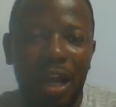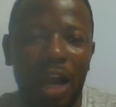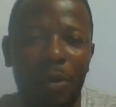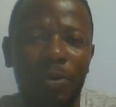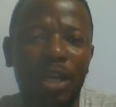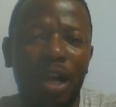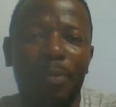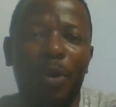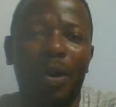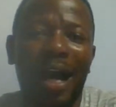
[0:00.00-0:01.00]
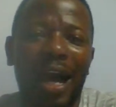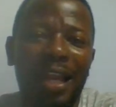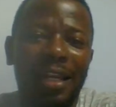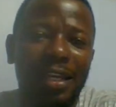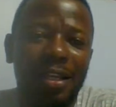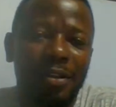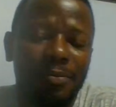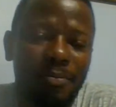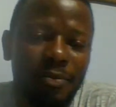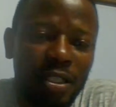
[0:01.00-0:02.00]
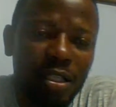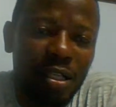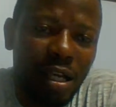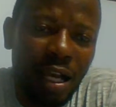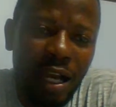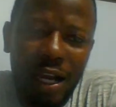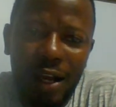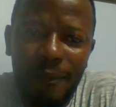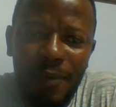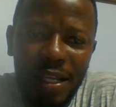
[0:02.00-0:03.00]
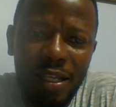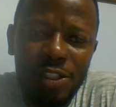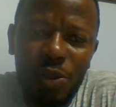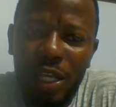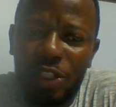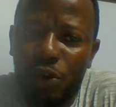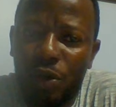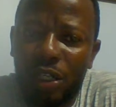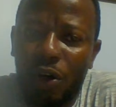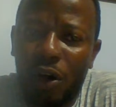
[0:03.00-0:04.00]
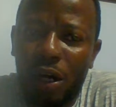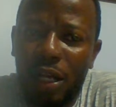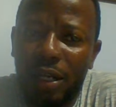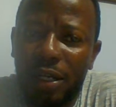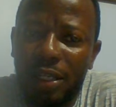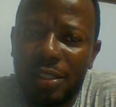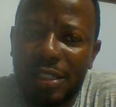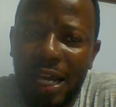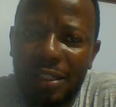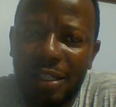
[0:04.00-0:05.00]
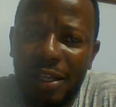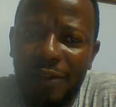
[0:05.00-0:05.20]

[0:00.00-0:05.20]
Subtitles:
I won't talk about allele. The easy way to recall is that